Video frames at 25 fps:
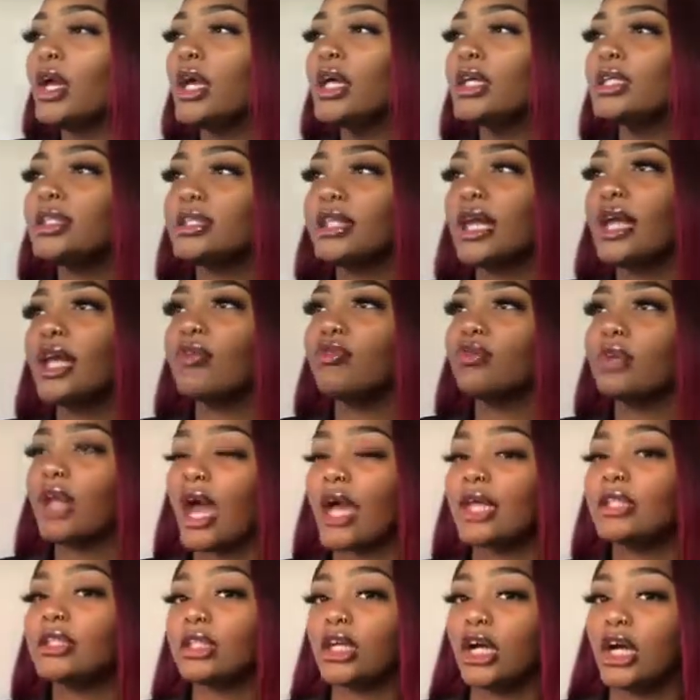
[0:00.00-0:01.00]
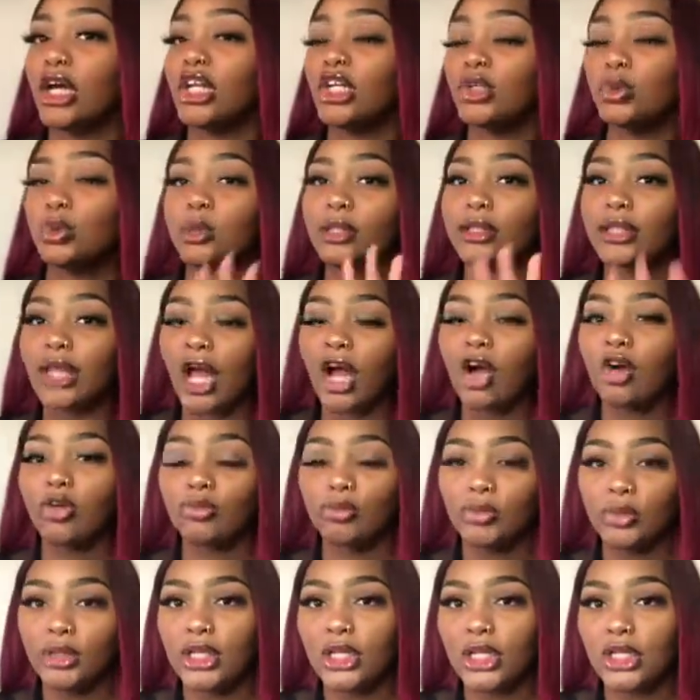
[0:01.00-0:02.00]
safe dyes and colors without
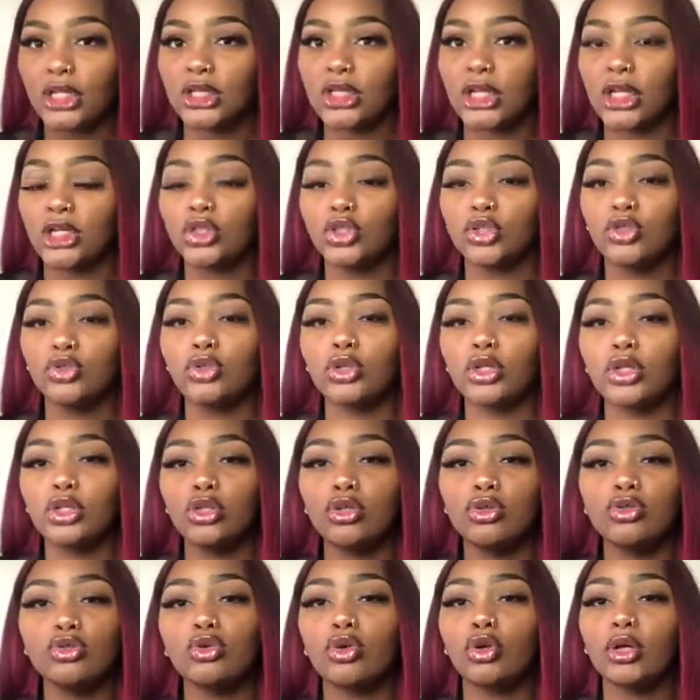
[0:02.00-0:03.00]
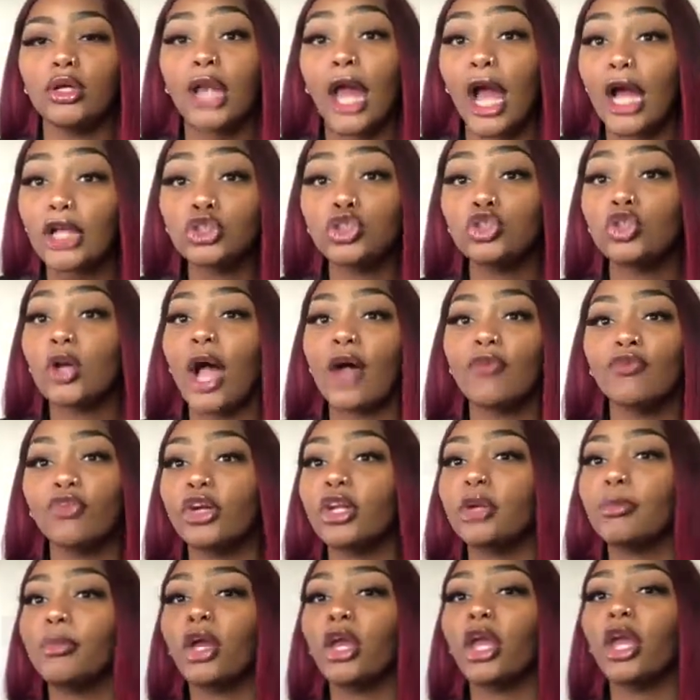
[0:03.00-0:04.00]
bleach that you can use on natural African
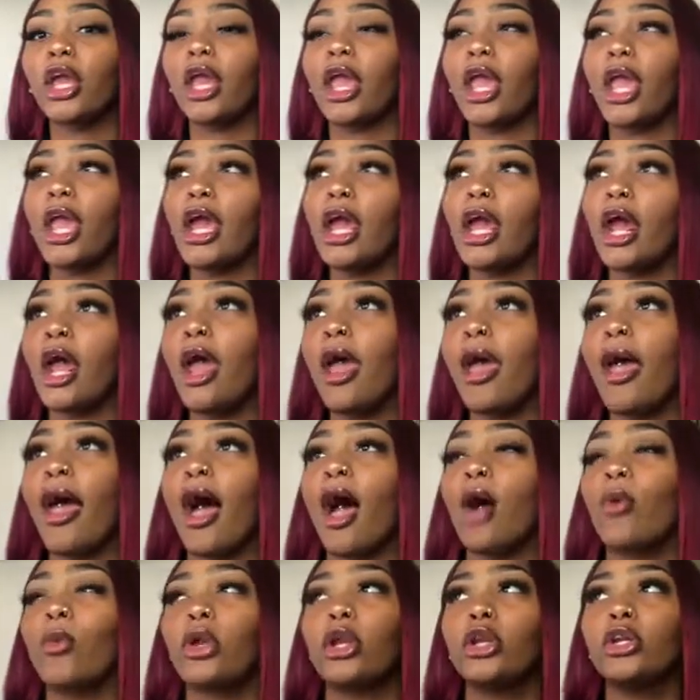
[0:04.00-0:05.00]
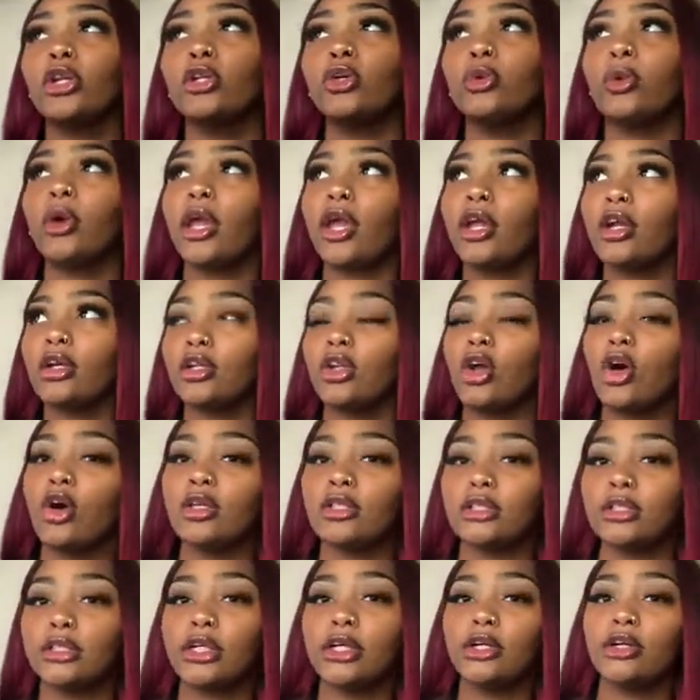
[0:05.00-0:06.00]
American hair. I want to do hair
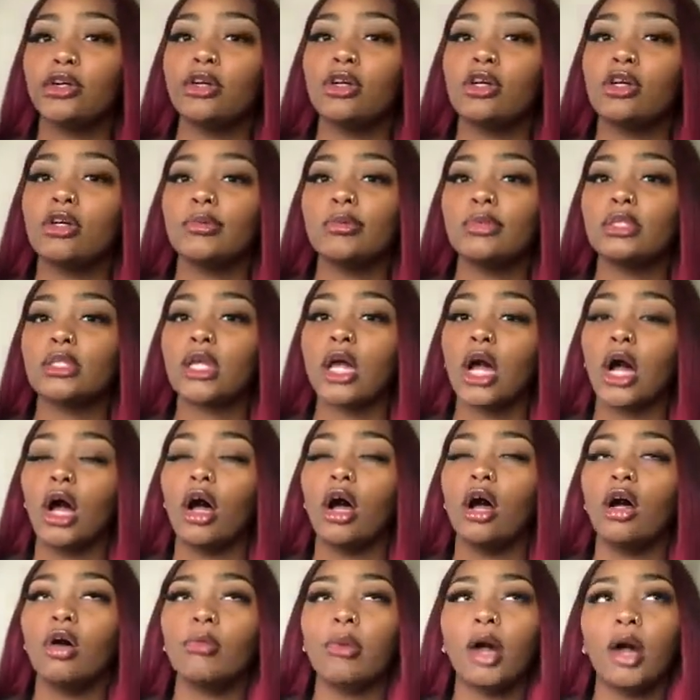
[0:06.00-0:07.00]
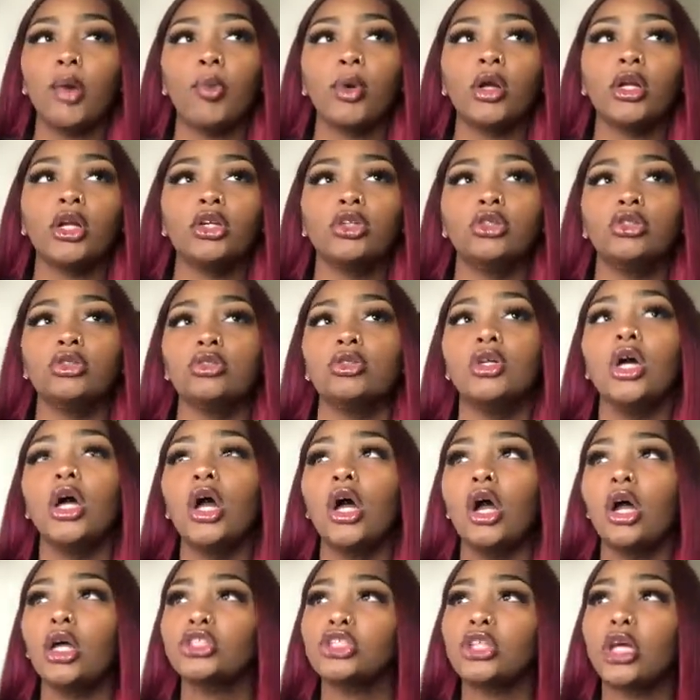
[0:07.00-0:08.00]
loss serums. I want to do
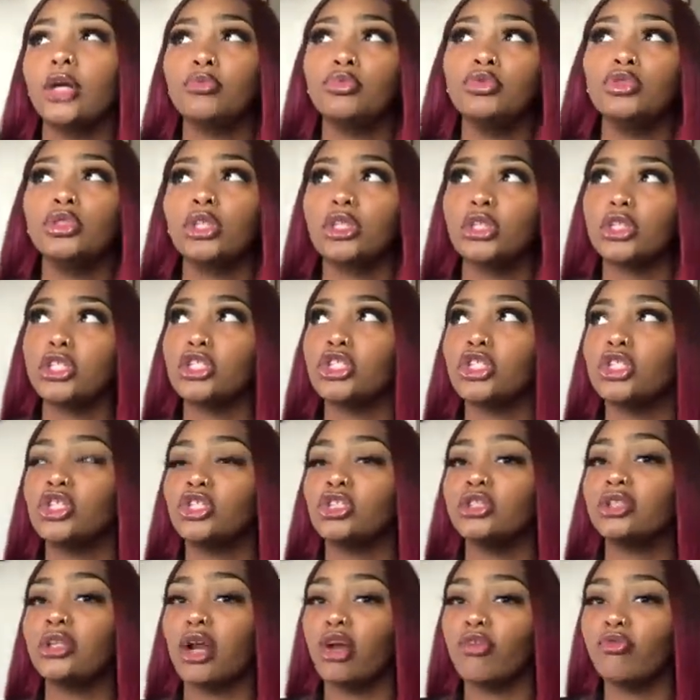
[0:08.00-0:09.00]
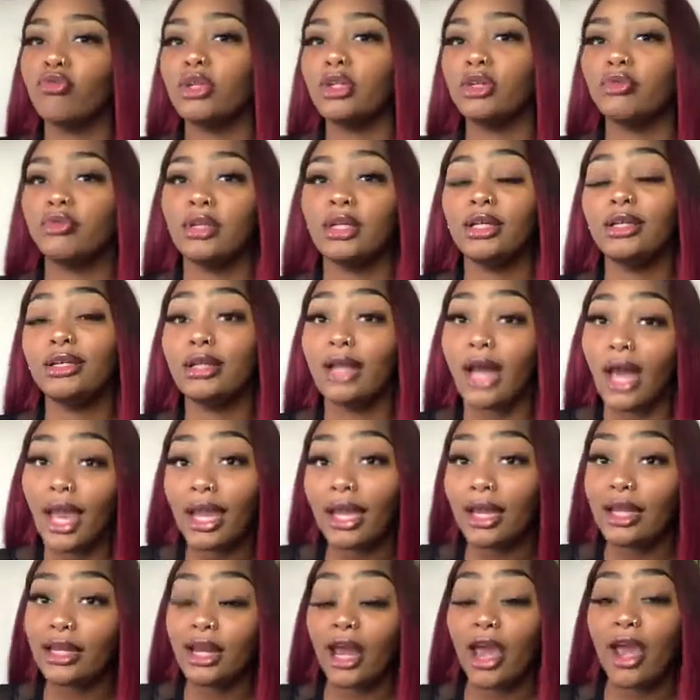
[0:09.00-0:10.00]
shampoos, conditioners that are really light
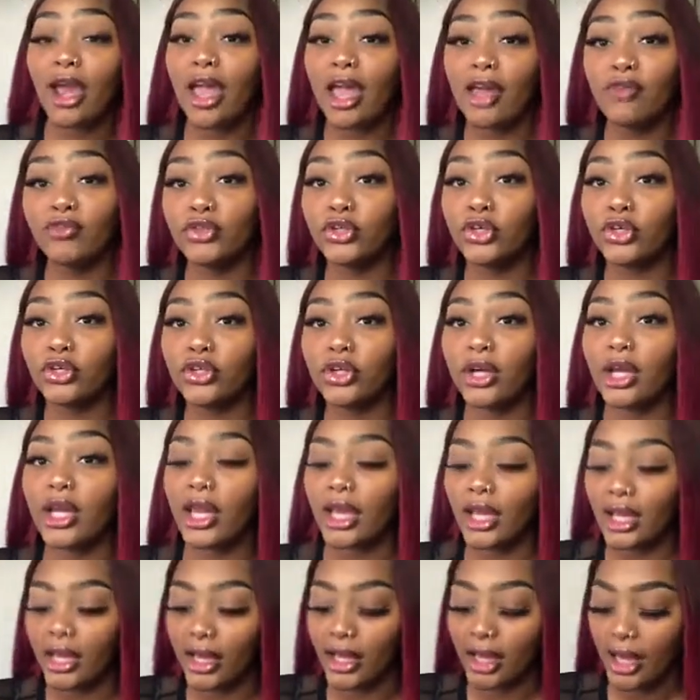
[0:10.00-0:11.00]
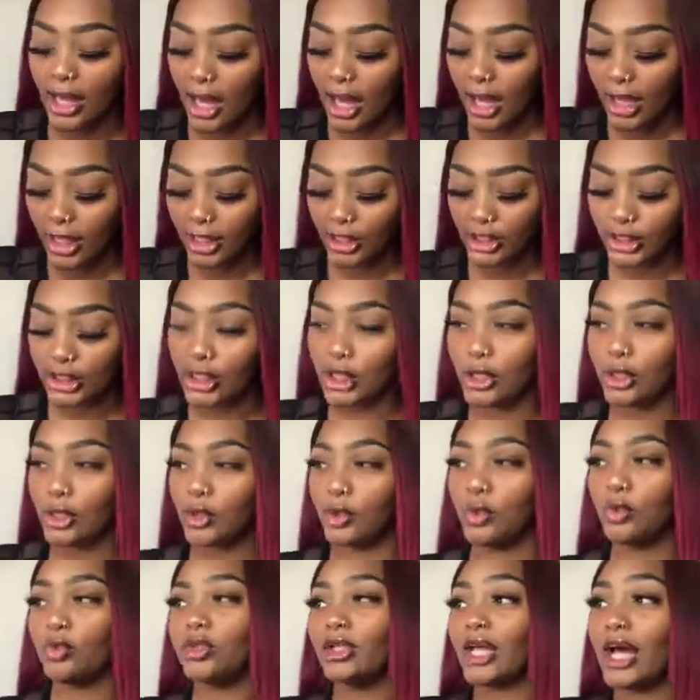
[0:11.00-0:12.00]
and not heavy on your head. And
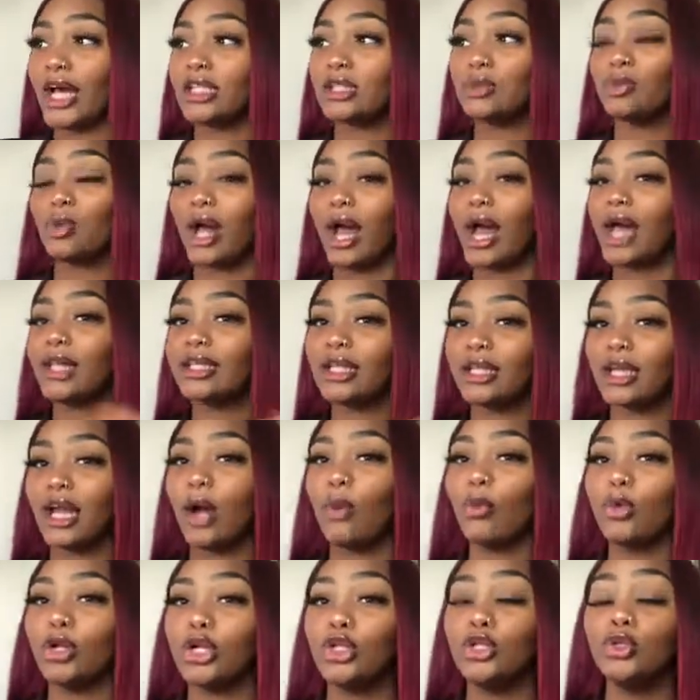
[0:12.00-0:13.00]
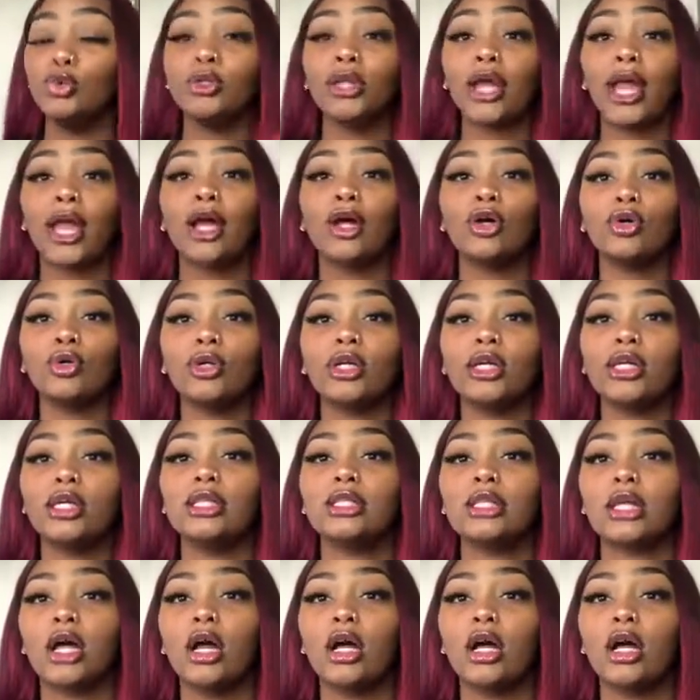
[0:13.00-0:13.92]
so that's what I think I want to do now is